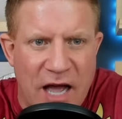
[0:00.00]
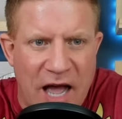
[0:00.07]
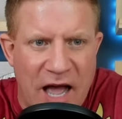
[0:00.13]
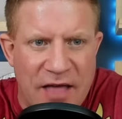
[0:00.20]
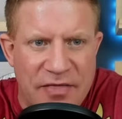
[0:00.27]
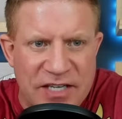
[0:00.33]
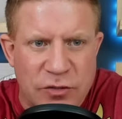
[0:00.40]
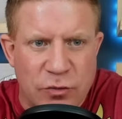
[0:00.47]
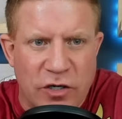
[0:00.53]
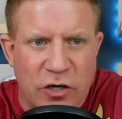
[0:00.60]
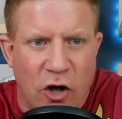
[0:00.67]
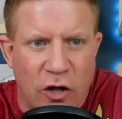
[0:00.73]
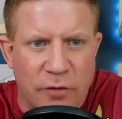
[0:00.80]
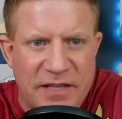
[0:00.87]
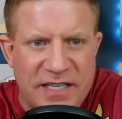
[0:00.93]
Uh, this one
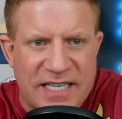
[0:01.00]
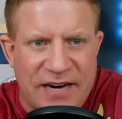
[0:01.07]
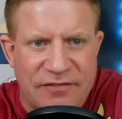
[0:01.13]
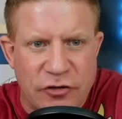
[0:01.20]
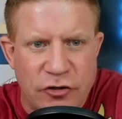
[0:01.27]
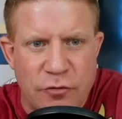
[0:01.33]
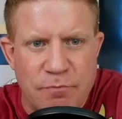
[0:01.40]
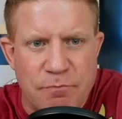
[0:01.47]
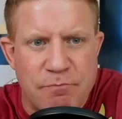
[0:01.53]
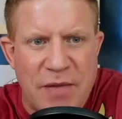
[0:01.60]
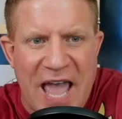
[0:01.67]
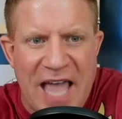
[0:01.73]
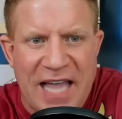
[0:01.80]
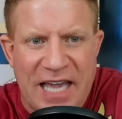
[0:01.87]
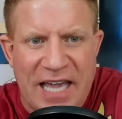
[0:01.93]
called me this afternoon
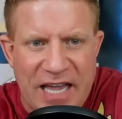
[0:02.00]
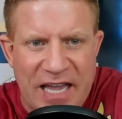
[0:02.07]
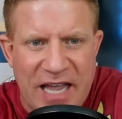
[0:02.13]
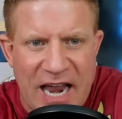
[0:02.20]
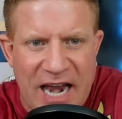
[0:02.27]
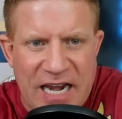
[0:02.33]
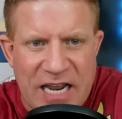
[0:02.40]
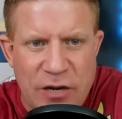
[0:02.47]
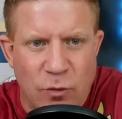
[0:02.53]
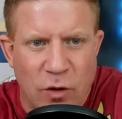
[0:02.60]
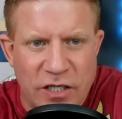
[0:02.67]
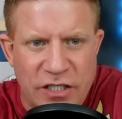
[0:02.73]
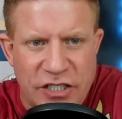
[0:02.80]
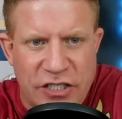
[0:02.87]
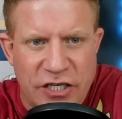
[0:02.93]
begging, and he
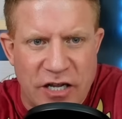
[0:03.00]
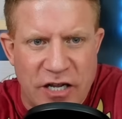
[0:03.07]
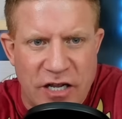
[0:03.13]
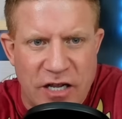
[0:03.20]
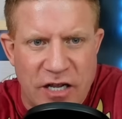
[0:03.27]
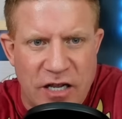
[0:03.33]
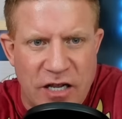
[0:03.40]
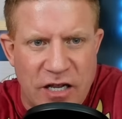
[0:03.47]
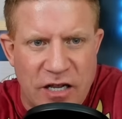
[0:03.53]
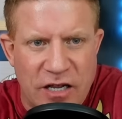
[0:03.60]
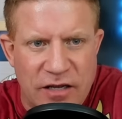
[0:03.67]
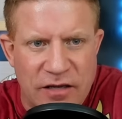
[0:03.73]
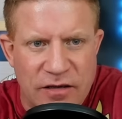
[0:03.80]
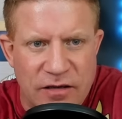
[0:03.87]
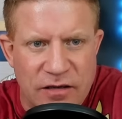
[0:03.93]
wants
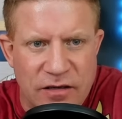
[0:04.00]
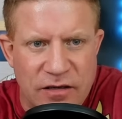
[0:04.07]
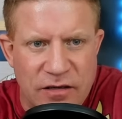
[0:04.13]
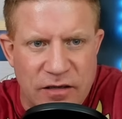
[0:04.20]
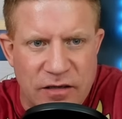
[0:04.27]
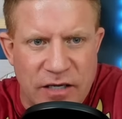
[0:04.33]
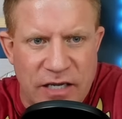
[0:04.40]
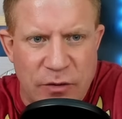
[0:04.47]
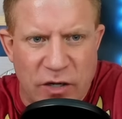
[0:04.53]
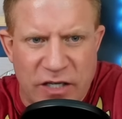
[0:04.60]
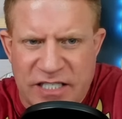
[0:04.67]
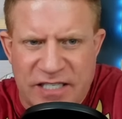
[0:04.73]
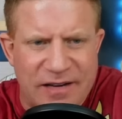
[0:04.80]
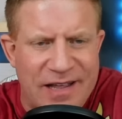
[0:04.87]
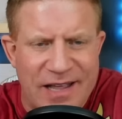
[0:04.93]
to he
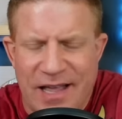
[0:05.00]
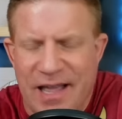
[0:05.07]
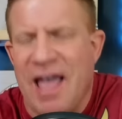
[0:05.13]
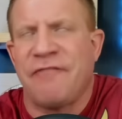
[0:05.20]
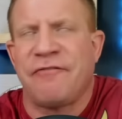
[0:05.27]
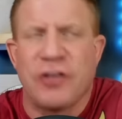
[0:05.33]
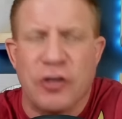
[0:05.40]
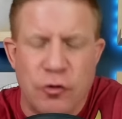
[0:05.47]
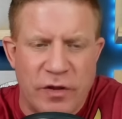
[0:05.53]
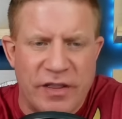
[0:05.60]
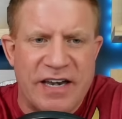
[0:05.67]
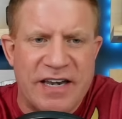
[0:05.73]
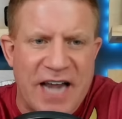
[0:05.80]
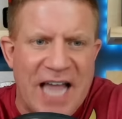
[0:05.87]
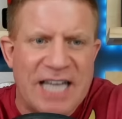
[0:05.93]
wants to f you with
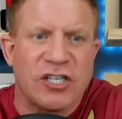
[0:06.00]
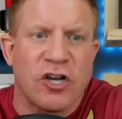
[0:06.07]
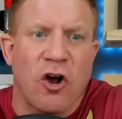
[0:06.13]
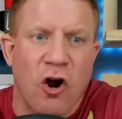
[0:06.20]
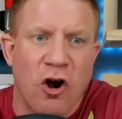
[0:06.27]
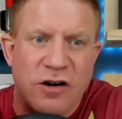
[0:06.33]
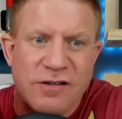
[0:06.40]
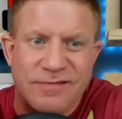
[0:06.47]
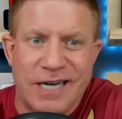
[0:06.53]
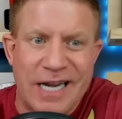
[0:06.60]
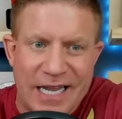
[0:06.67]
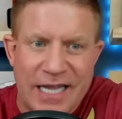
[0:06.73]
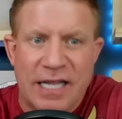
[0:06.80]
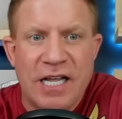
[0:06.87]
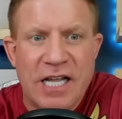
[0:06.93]
a nice hard
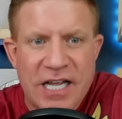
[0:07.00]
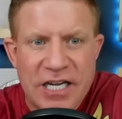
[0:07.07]
D.